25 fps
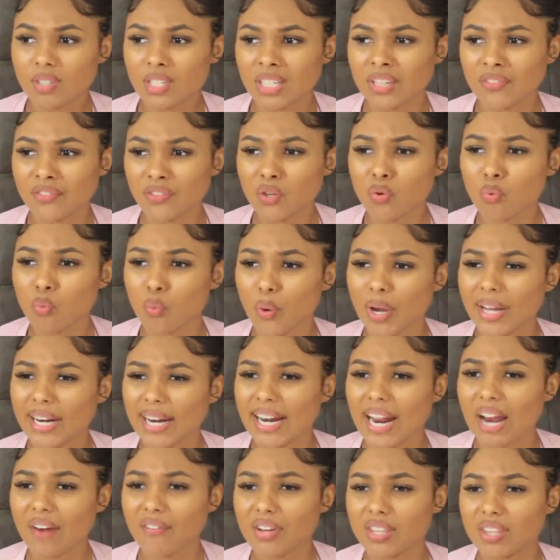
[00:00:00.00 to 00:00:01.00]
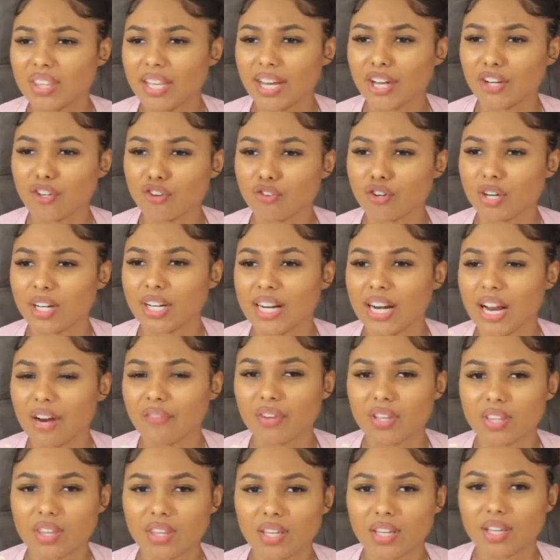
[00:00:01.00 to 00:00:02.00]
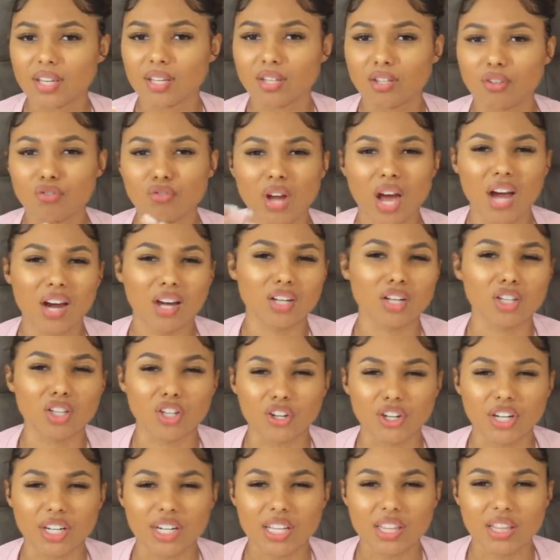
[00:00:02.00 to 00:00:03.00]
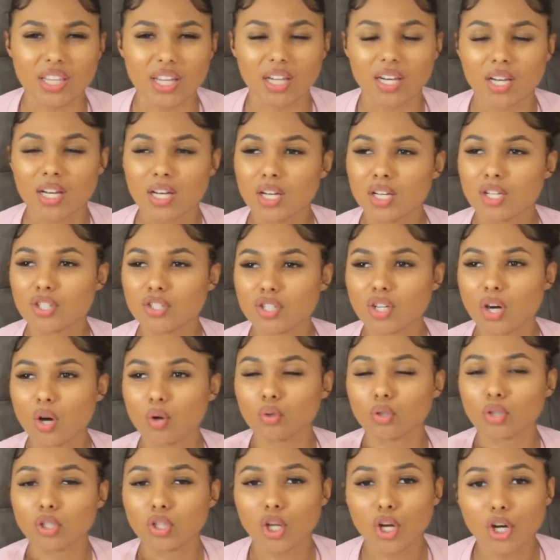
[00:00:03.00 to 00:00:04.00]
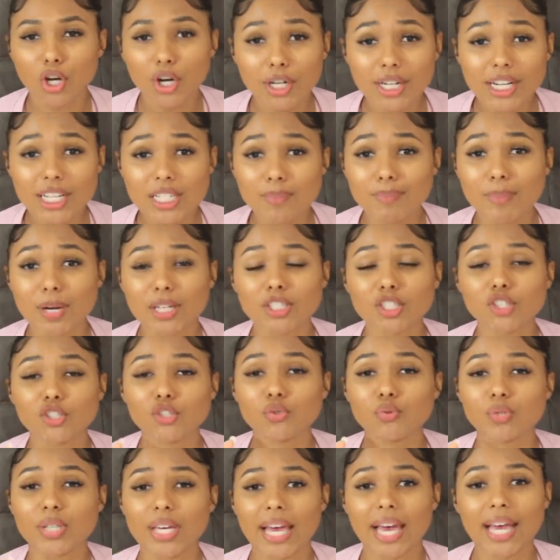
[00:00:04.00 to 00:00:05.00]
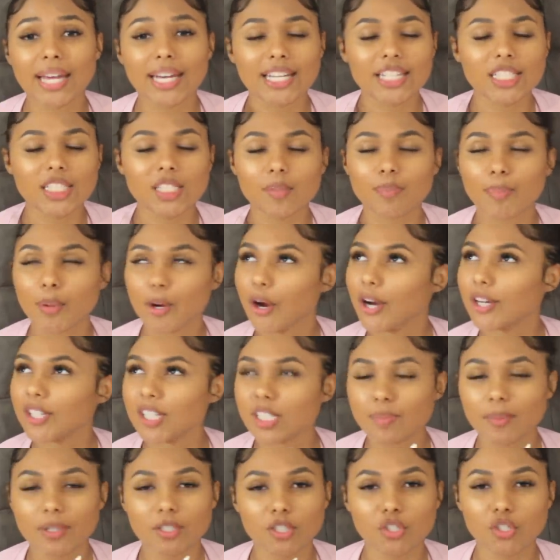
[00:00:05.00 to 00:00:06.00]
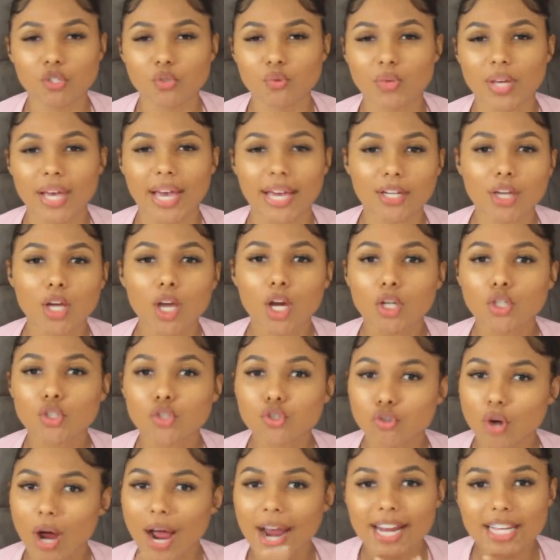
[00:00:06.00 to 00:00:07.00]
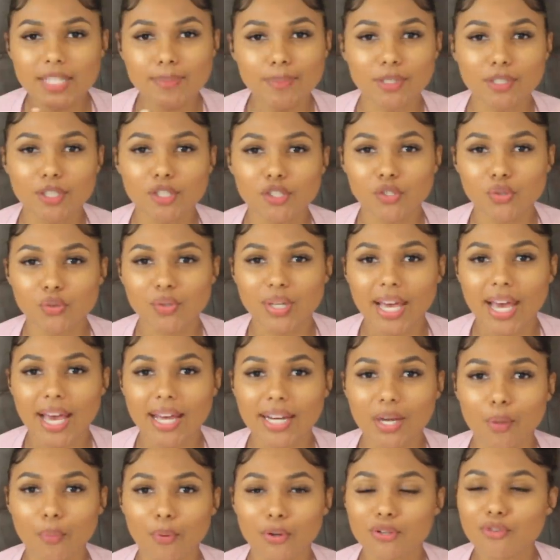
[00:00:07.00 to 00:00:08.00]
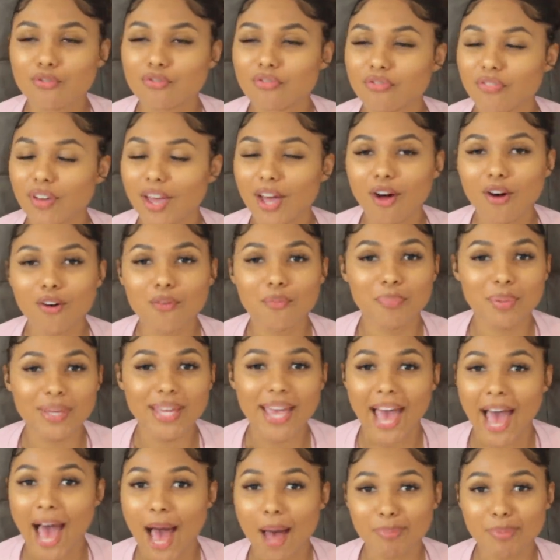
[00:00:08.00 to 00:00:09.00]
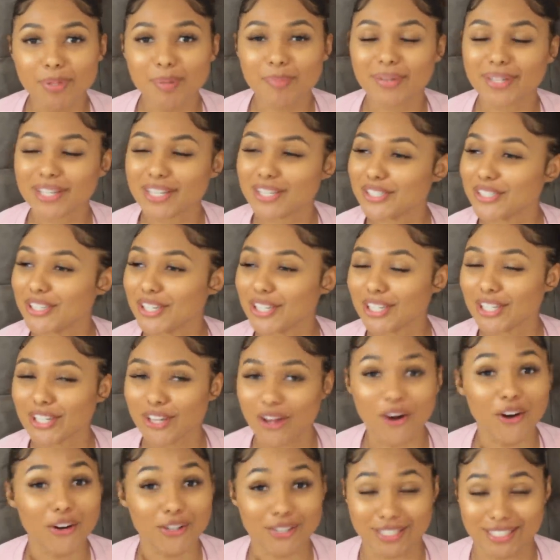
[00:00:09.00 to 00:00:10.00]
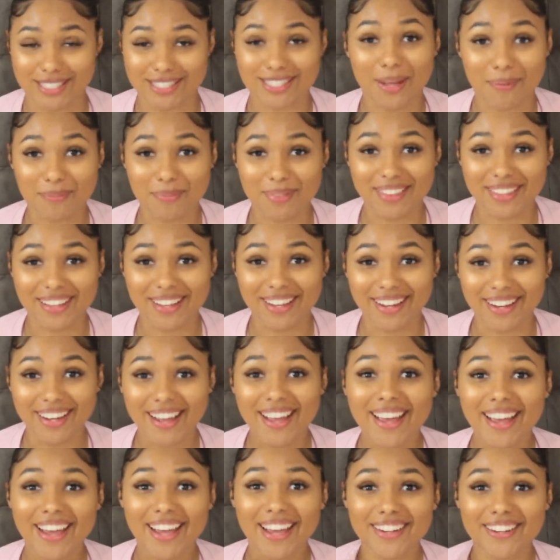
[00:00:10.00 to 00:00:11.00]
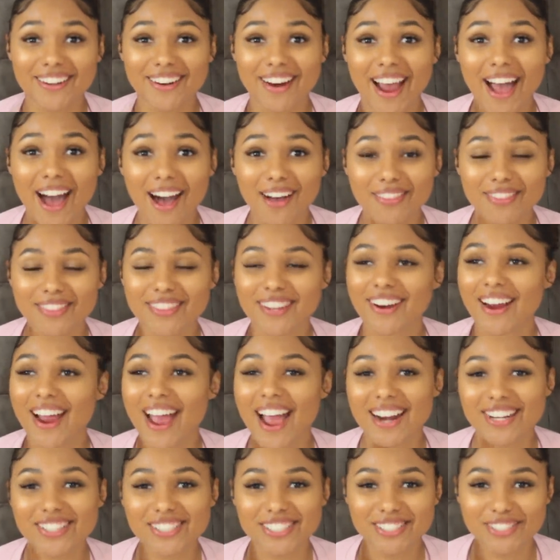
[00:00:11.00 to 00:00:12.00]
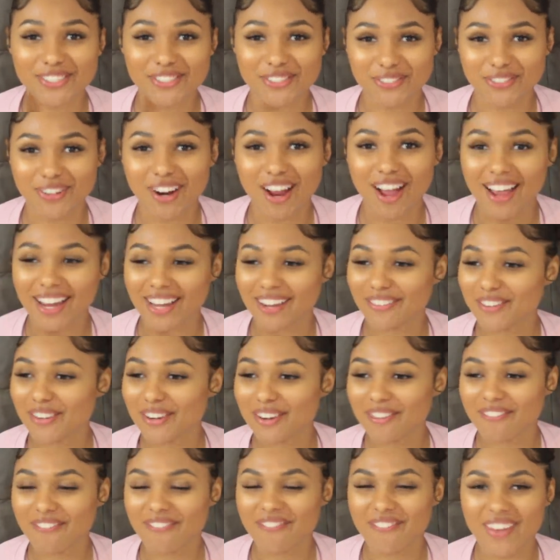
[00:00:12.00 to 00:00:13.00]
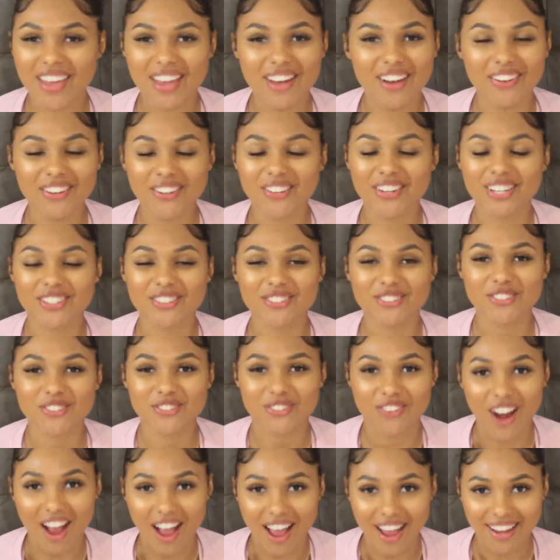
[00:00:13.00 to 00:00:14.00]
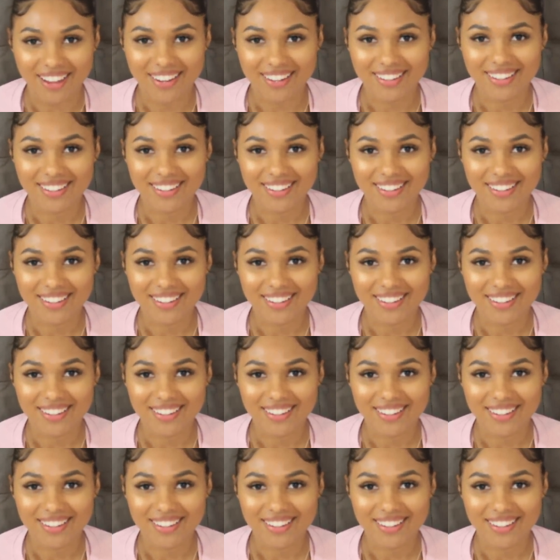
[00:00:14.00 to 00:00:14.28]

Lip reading: If you win at everything and you're good at everything, you're not going to learn anything. So learn as much as you can, experience as much as you can, try as much as you can, and when you fail, be happy because you learned something and you're out there actually trying. If you didn't fail, you didn't try.